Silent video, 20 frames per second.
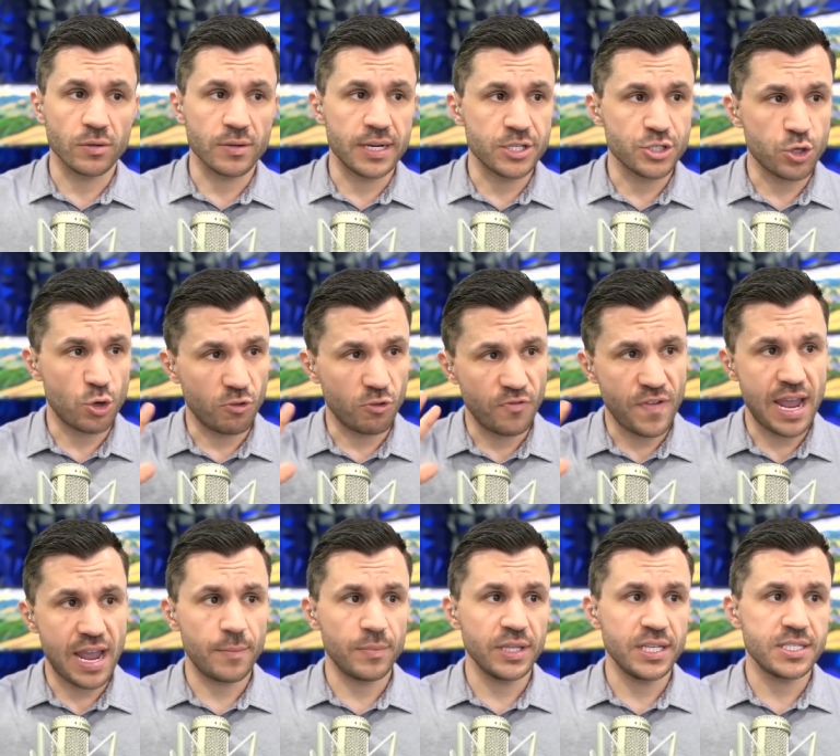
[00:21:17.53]
right? His whole
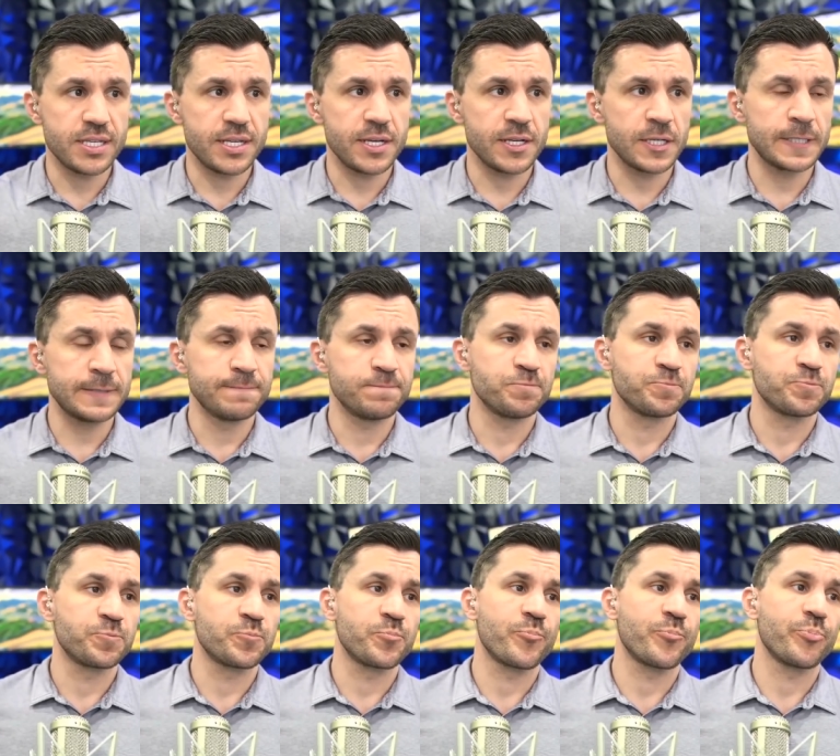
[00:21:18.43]
family's here.
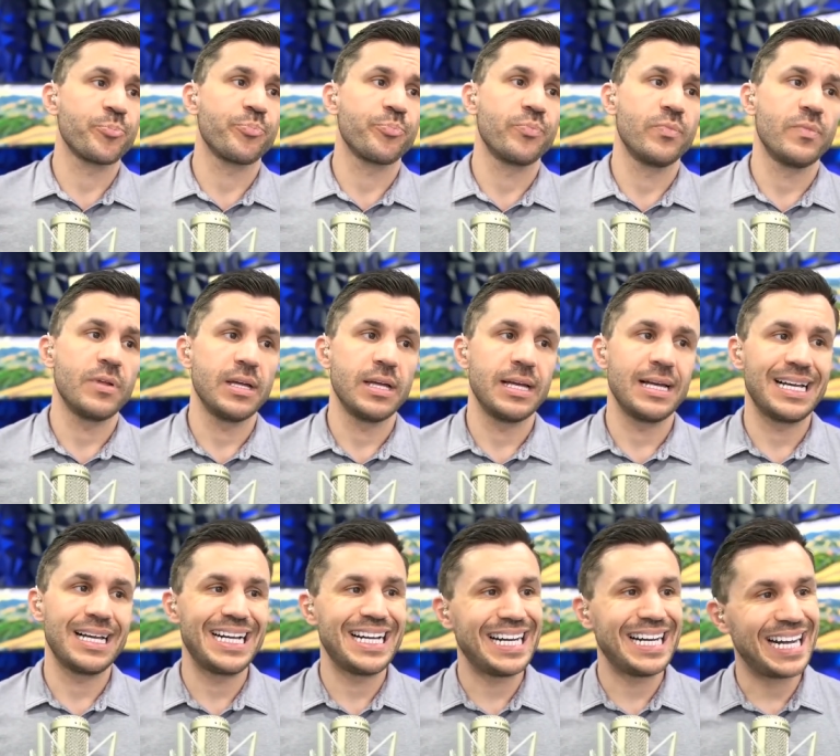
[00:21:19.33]

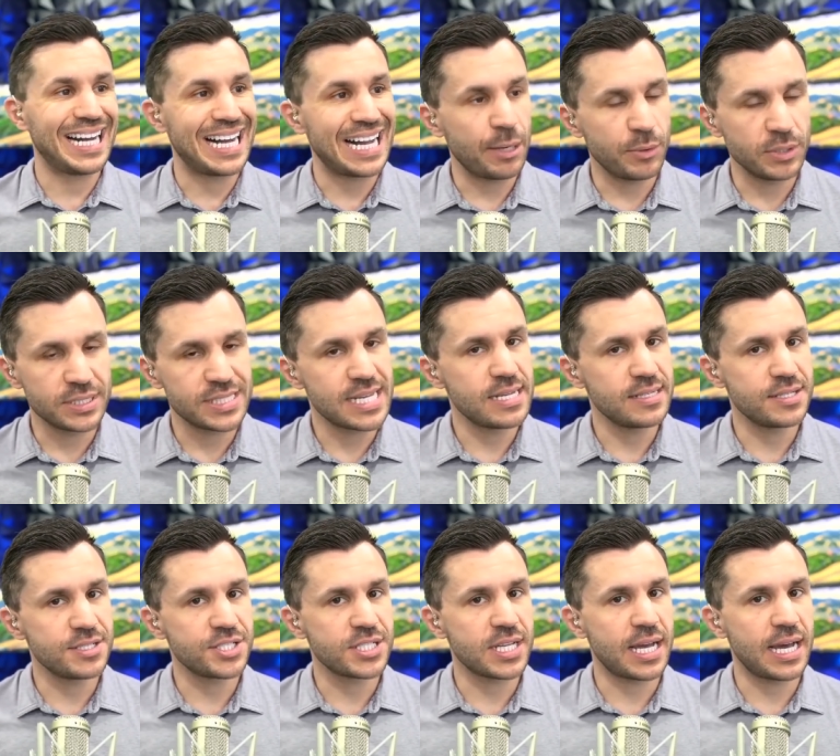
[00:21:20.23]
I would tend
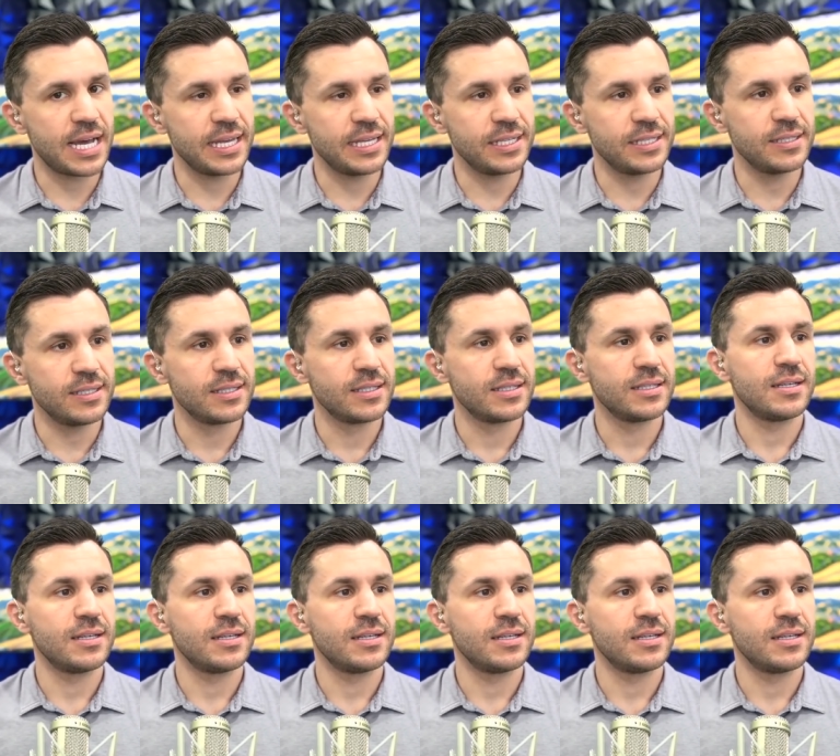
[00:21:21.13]
to side